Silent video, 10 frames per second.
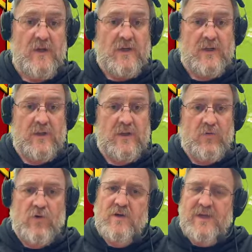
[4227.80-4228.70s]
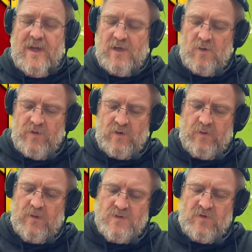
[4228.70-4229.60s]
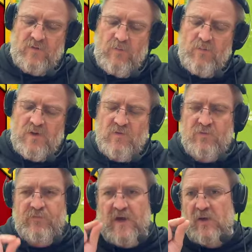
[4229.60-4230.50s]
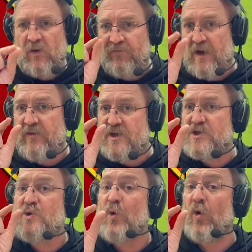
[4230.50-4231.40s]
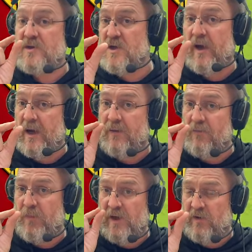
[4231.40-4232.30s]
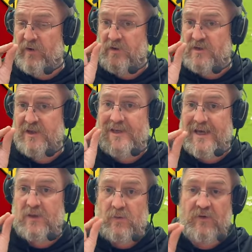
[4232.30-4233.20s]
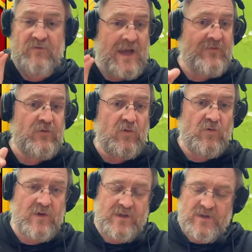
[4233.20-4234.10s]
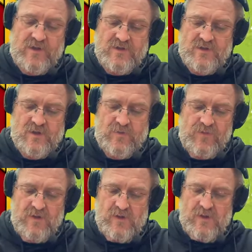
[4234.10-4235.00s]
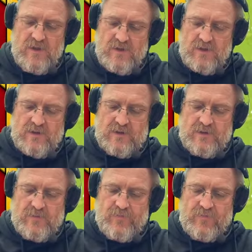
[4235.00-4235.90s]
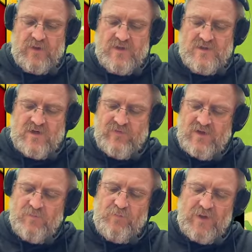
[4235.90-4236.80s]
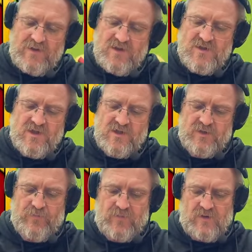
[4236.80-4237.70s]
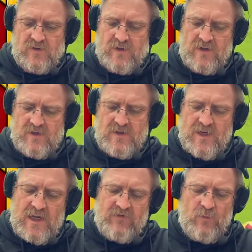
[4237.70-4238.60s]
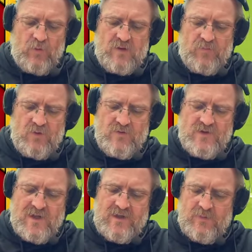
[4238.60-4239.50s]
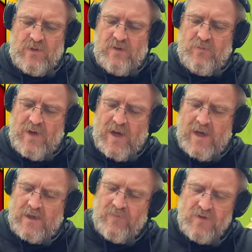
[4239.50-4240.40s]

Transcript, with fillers: Rocky, hello, by the way. So remember, you've got very short time period to get them if you haven't already done so. It's definitely a big decision. Like, again, if you want the blue teddy bear back,